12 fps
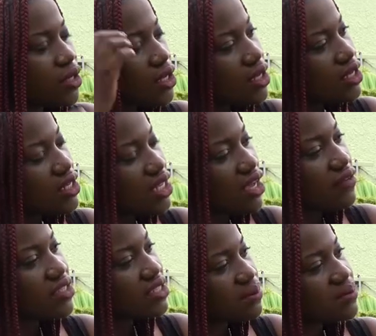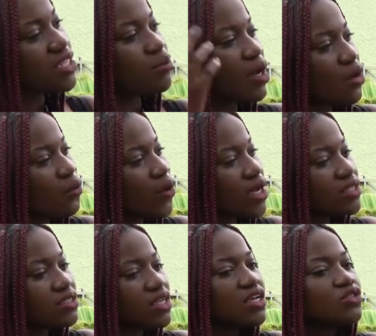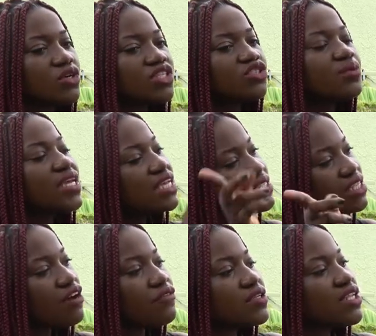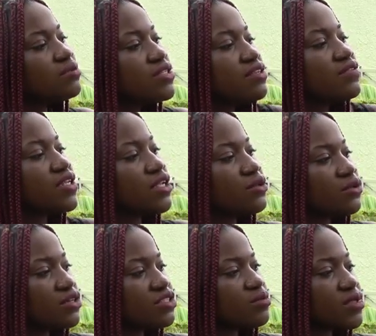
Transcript: Wow. They have accepted my works. So it will be easier for them to even endorse